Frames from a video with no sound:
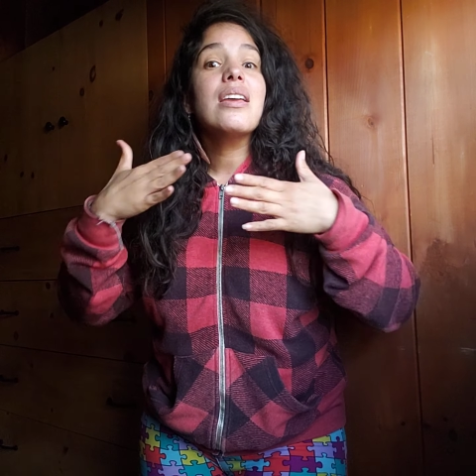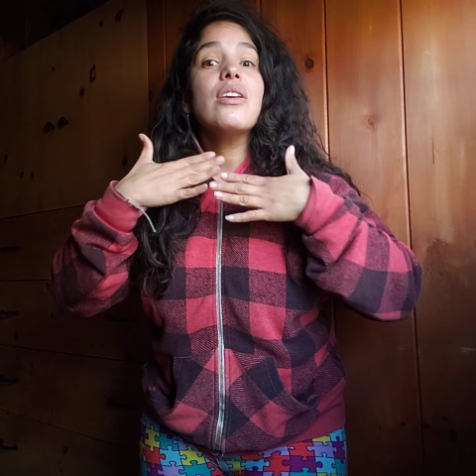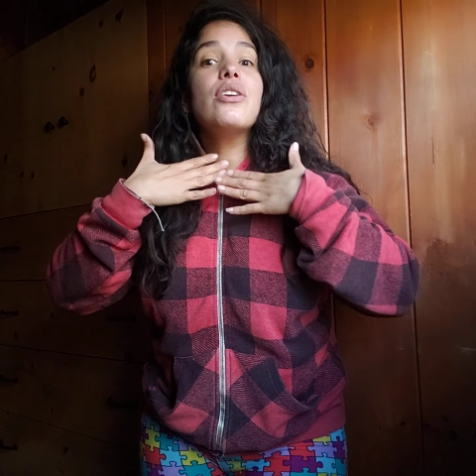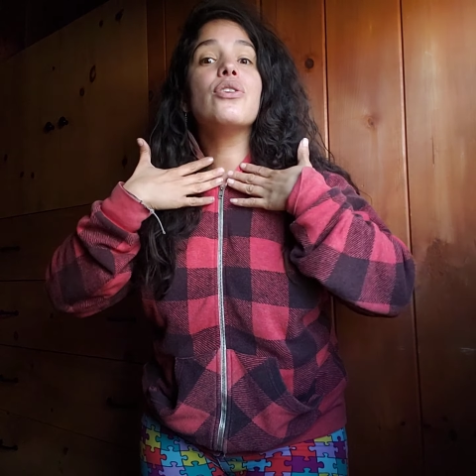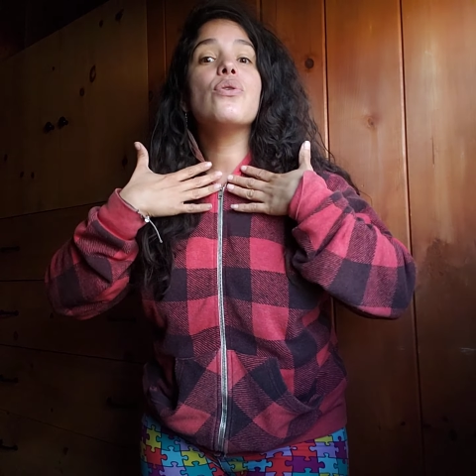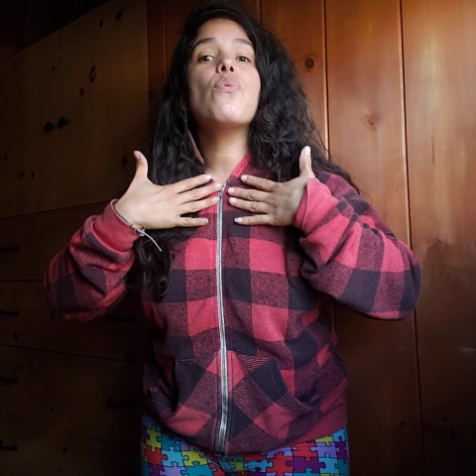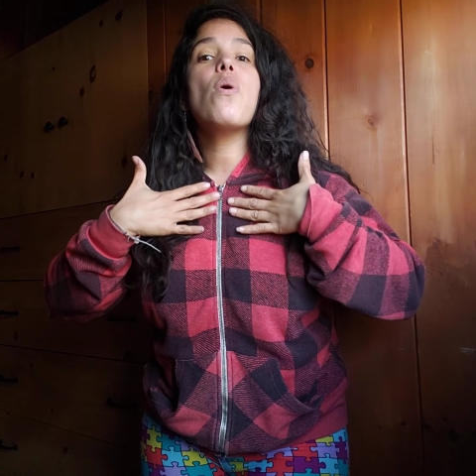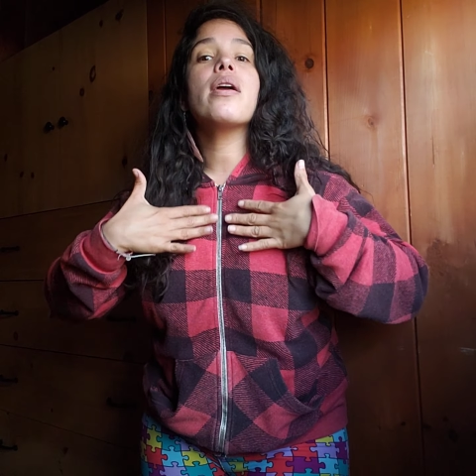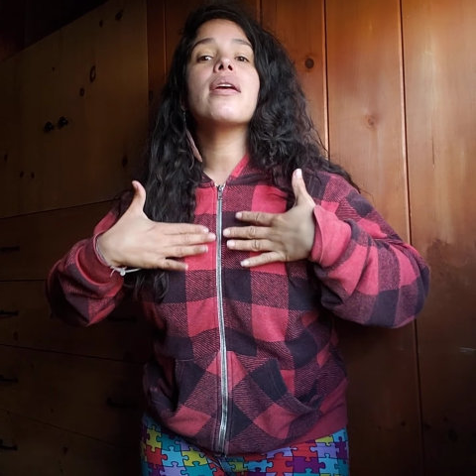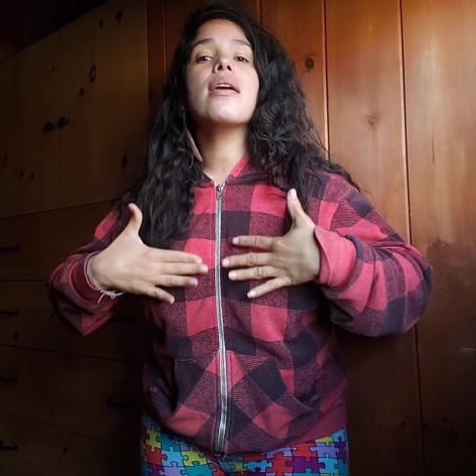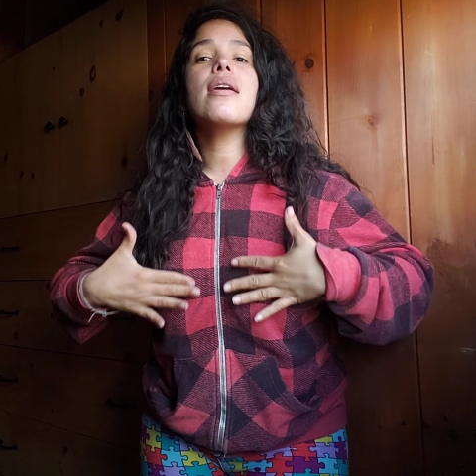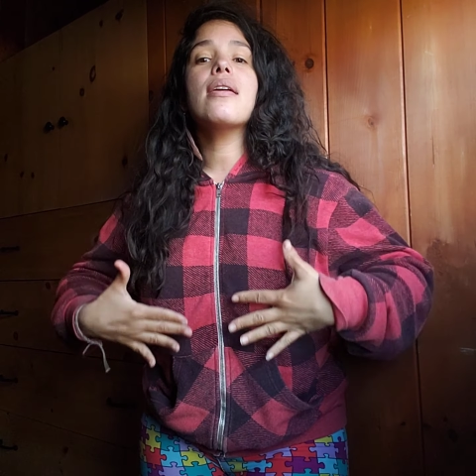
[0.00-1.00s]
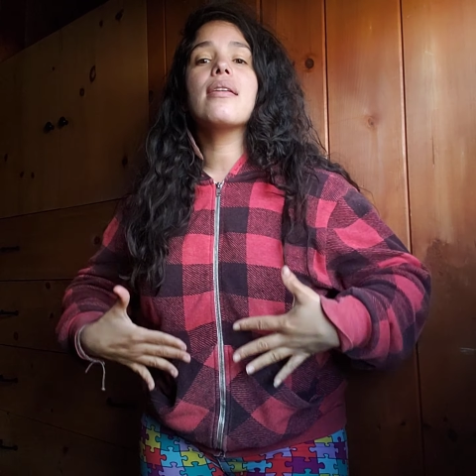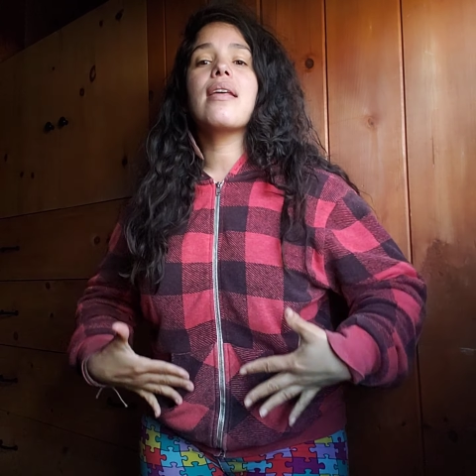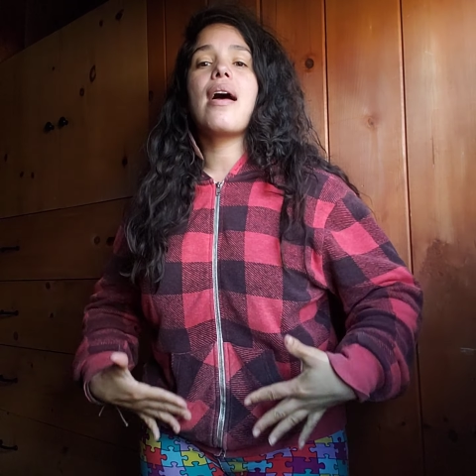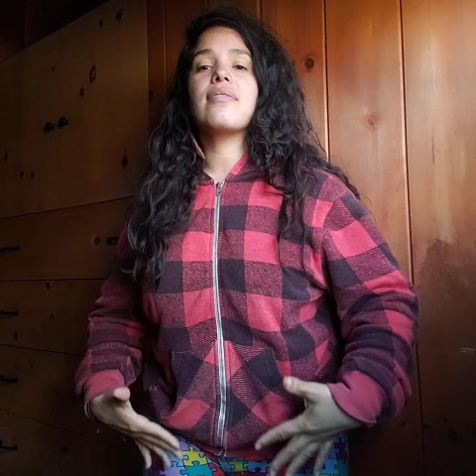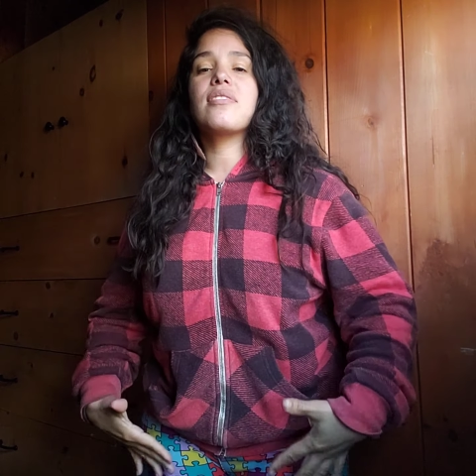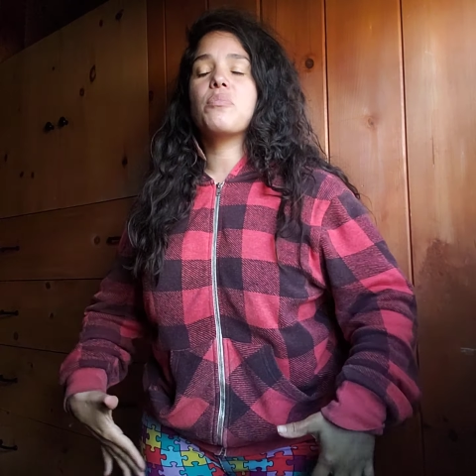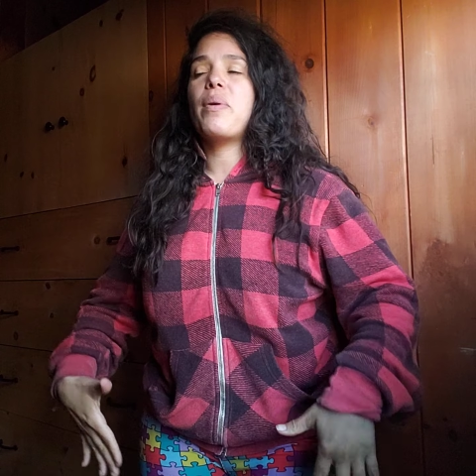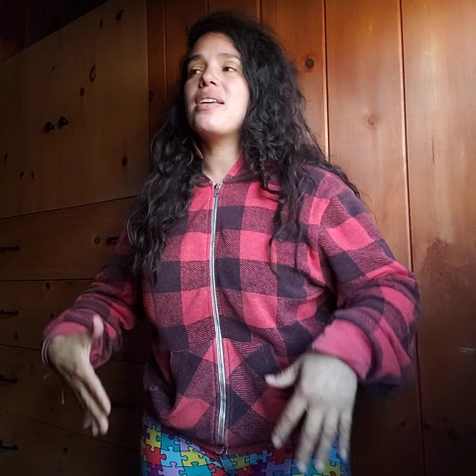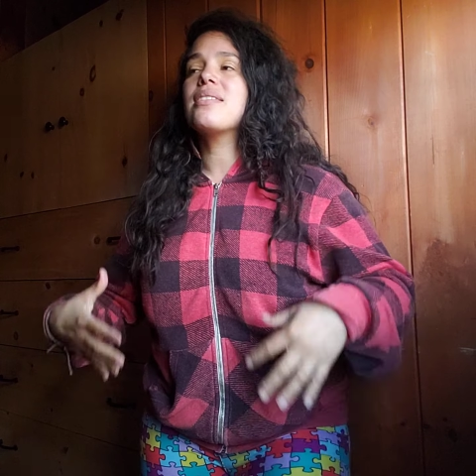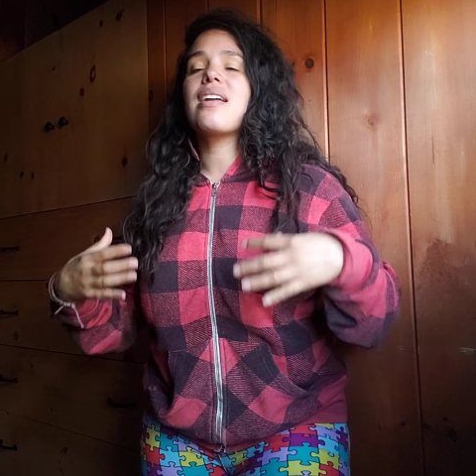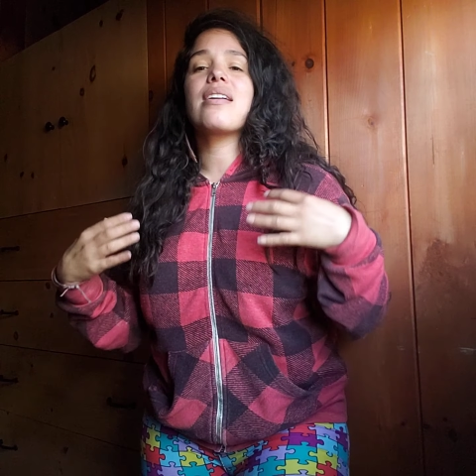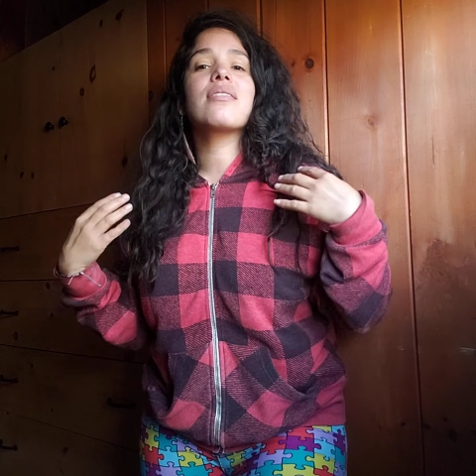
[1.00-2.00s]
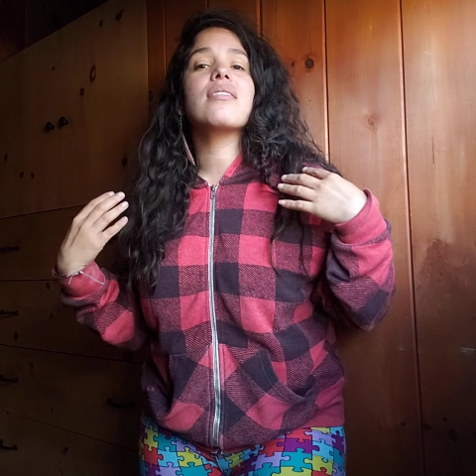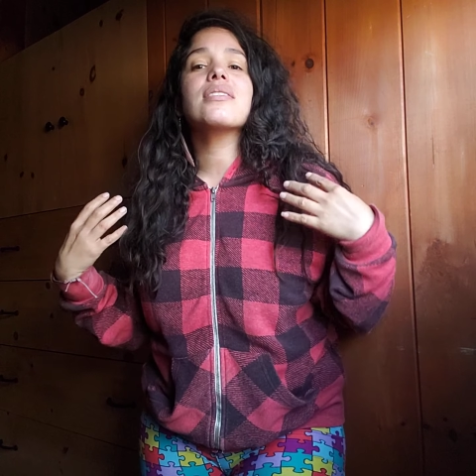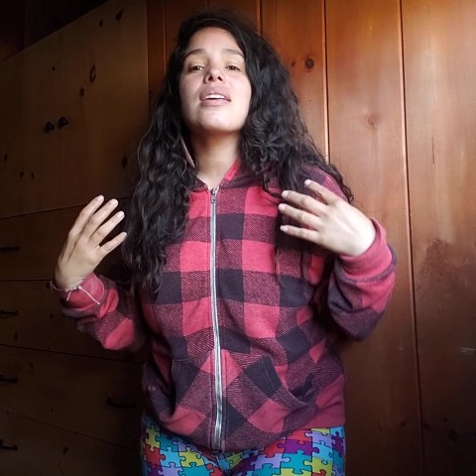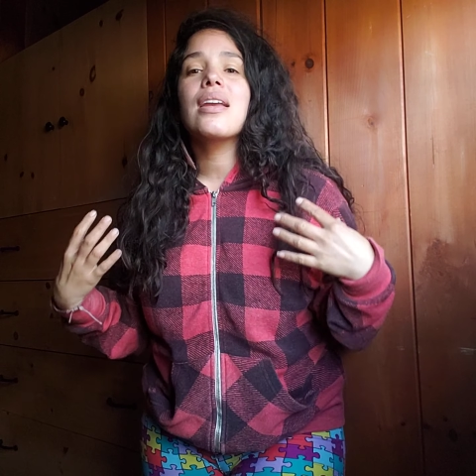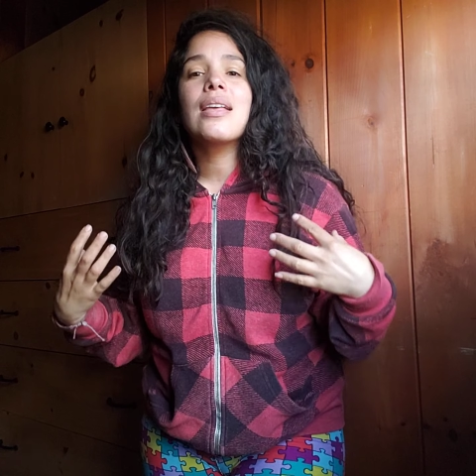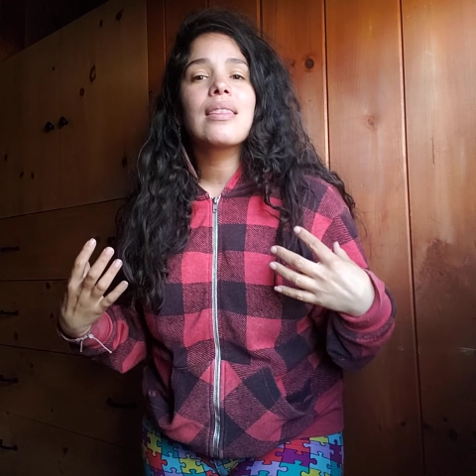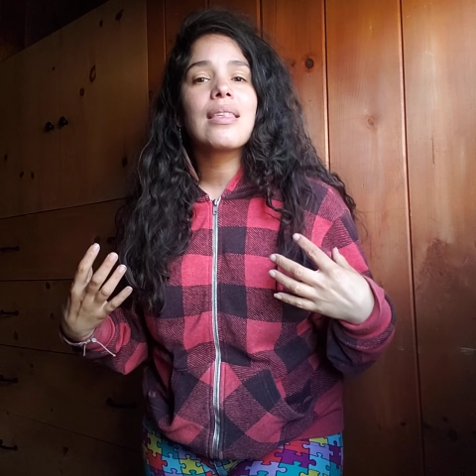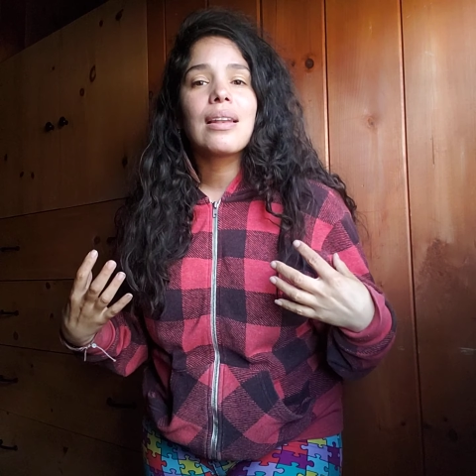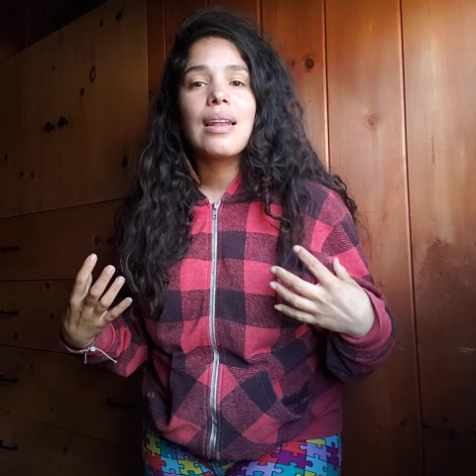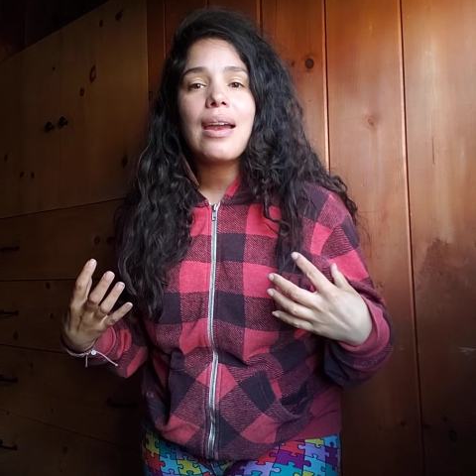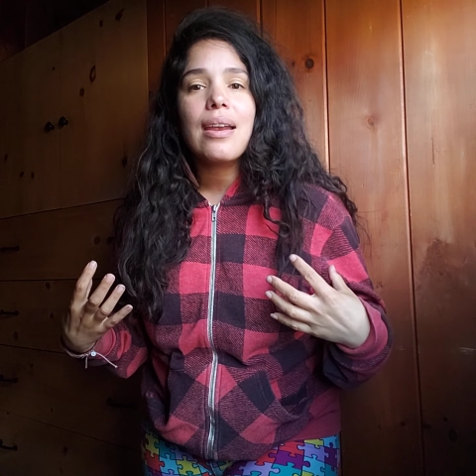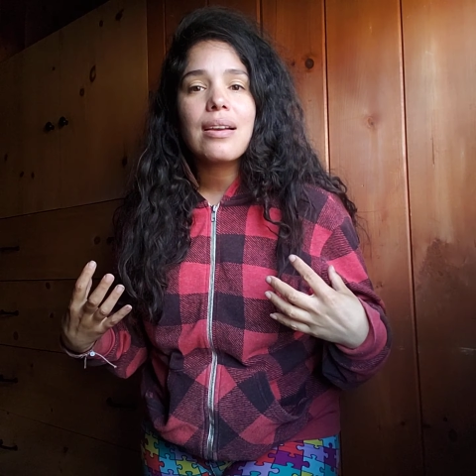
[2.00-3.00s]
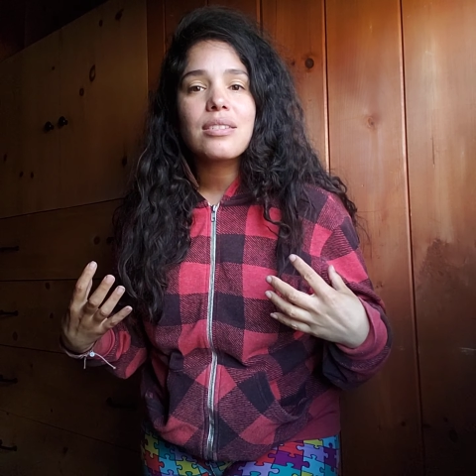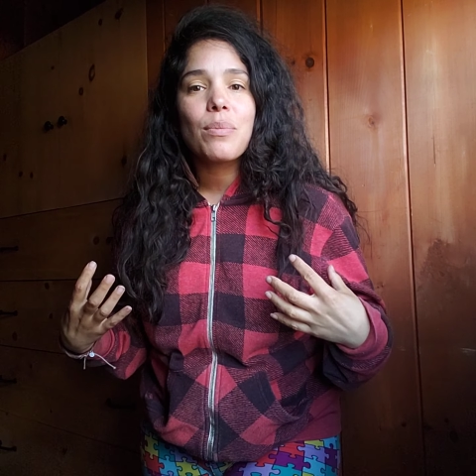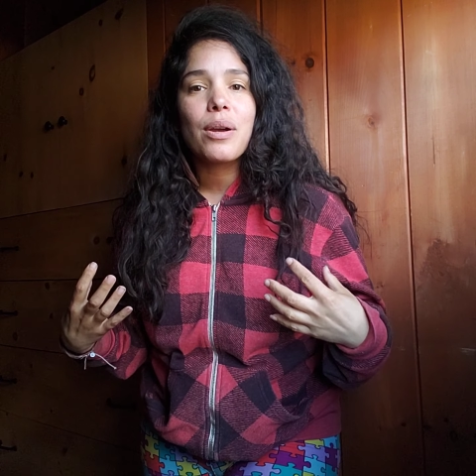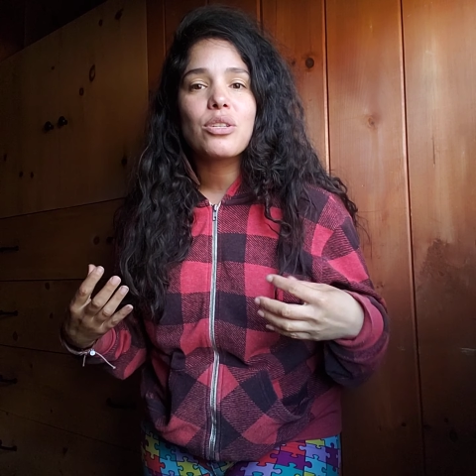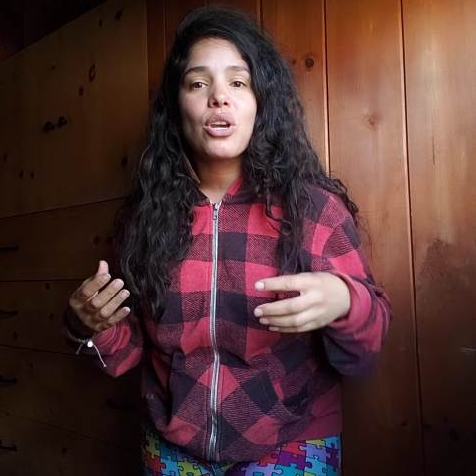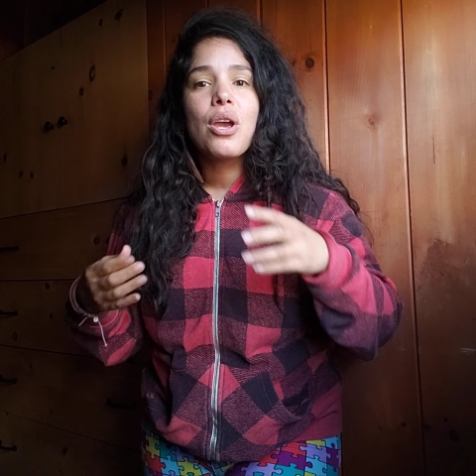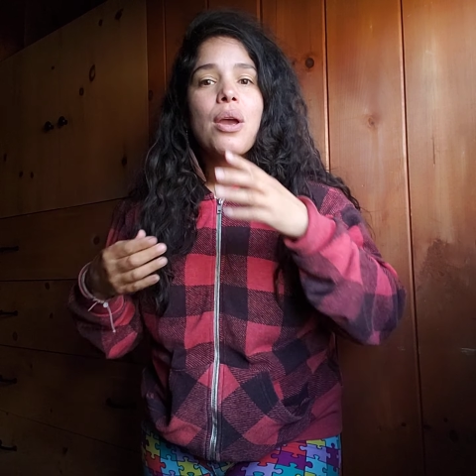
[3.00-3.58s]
you want it in that space that doesn't hit the light as much,